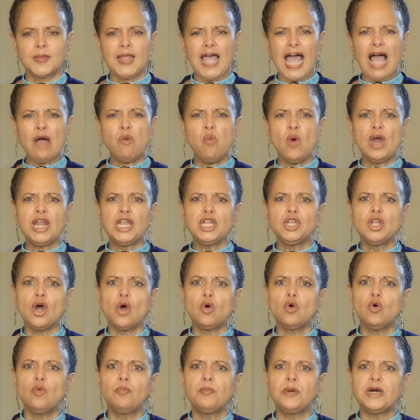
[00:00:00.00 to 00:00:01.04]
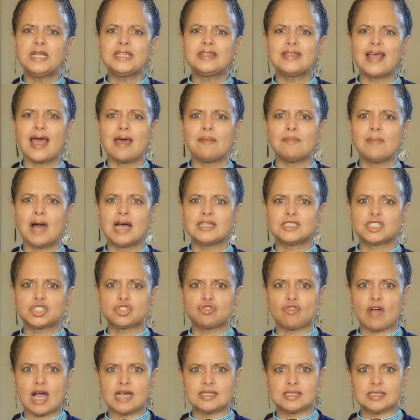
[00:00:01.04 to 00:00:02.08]
I want to know who put that
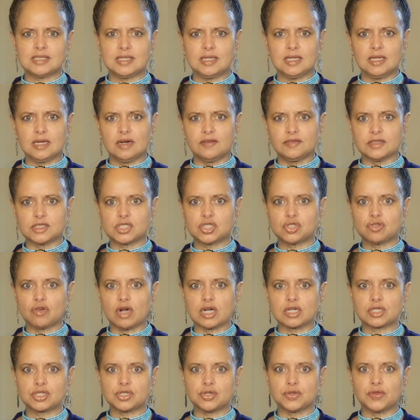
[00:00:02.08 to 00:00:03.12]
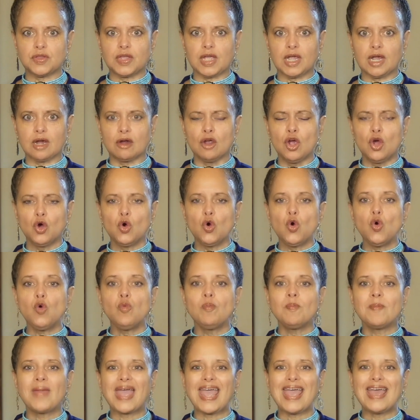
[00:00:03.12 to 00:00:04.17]
monstrosity of a structure there,
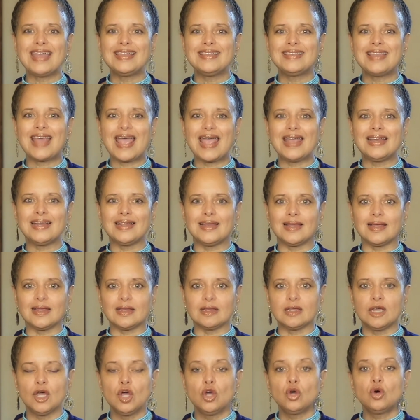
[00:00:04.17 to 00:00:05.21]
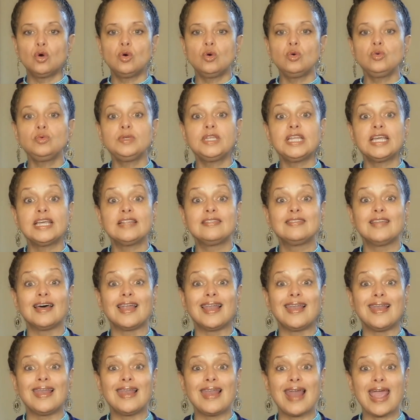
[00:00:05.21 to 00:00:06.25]
who mandated it, who did the
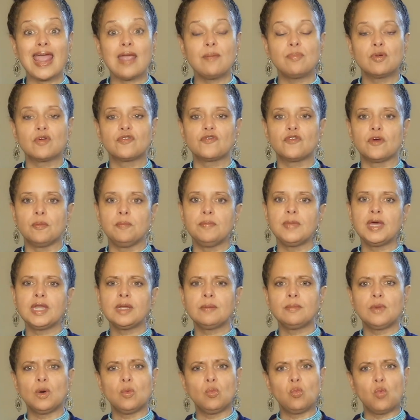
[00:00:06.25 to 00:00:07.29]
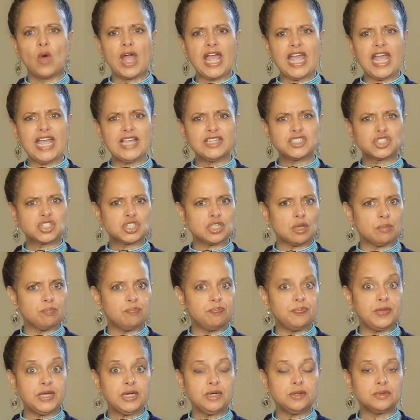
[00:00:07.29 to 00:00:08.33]
labor for minimum wage to
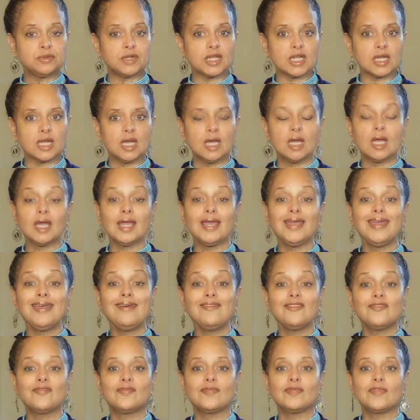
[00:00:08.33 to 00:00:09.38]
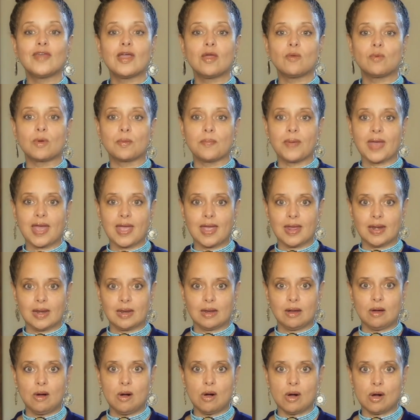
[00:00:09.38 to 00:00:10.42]
build it, if they were paid at
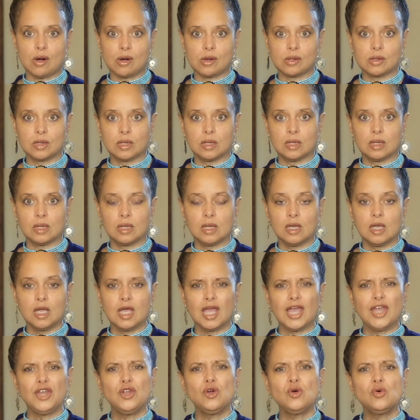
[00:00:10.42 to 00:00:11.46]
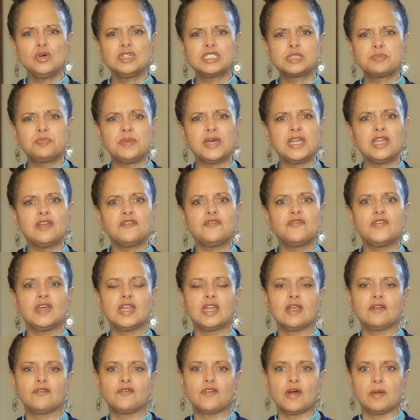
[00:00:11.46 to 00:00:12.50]
all, and who is
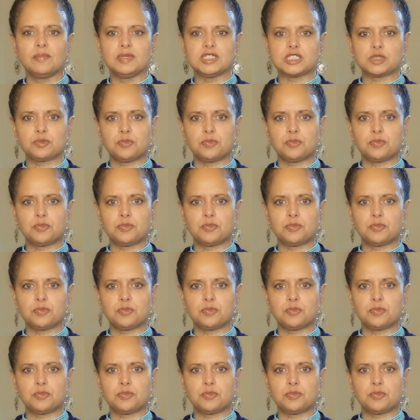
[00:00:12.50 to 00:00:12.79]
benefiting from its